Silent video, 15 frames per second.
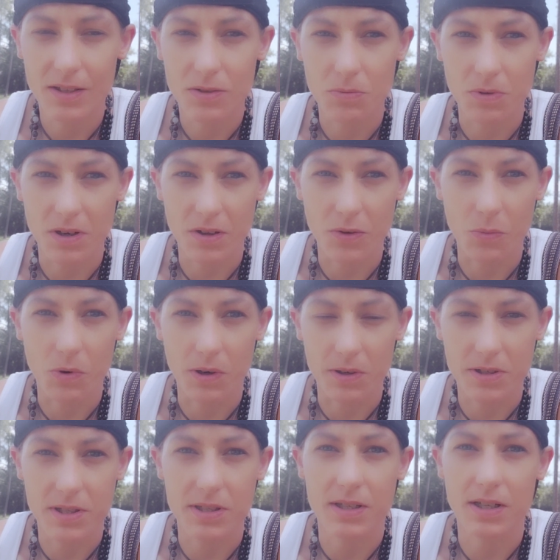It's one of the
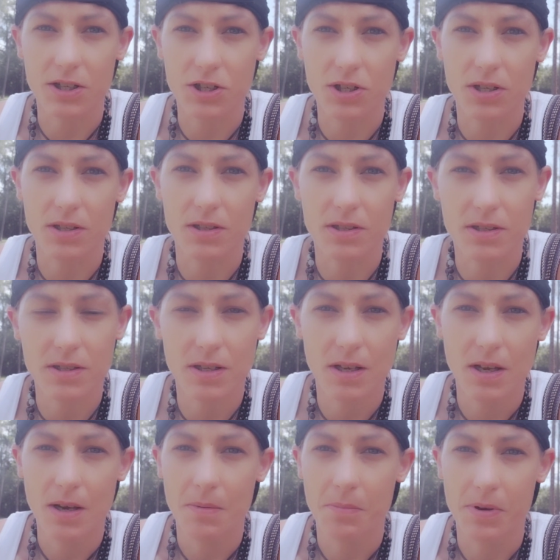worst addictions.
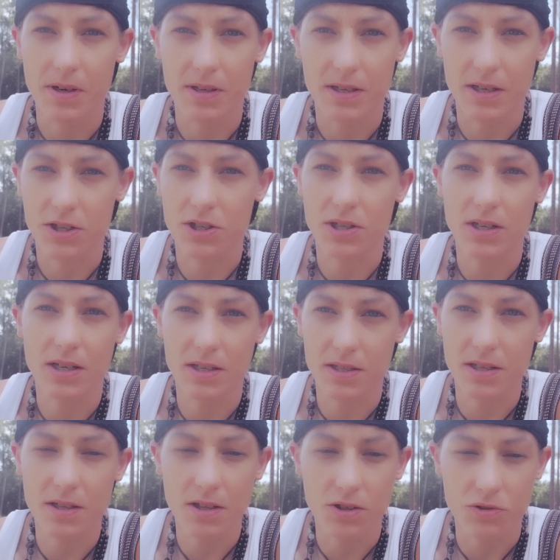But addiction
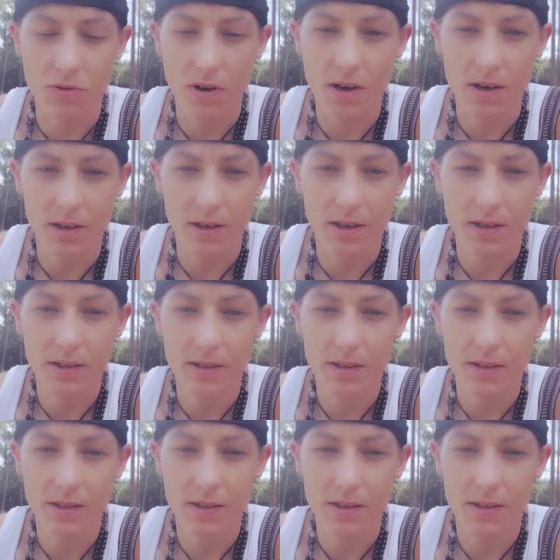isn't the drug.